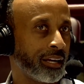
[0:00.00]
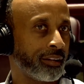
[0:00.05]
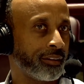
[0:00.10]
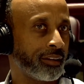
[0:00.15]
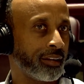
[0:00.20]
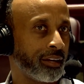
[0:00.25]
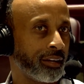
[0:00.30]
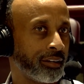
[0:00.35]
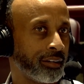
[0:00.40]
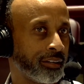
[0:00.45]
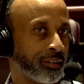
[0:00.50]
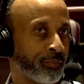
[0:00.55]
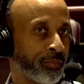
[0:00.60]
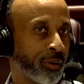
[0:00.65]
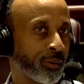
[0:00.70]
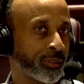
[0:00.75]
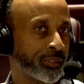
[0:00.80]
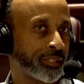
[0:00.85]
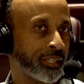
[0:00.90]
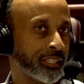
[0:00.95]
and then in the
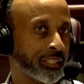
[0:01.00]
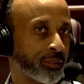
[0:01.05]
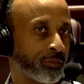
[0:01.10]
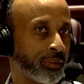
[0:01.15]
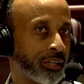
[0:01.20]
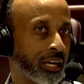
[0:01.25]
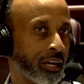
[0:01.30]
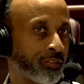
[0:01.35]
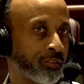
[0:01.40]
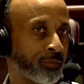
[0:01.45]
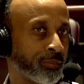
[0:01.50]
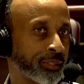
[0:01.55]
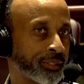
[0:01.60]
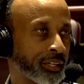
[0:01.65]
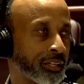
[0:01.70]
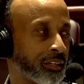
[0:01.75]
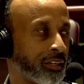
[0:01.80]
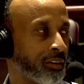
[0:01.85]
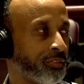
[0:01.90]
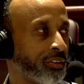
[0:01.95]
postseason we gave them a
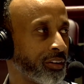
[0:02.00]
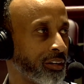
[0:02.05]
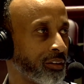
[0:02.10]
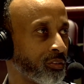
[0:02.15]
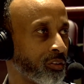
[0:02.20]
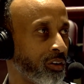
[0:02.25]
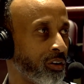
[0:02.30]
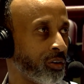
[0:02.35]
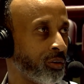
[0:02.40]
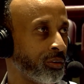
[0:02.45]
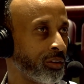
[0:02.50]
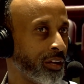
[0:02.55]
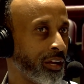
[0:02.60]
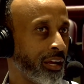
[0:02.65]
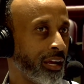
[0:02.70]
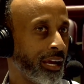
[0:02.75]
significant role,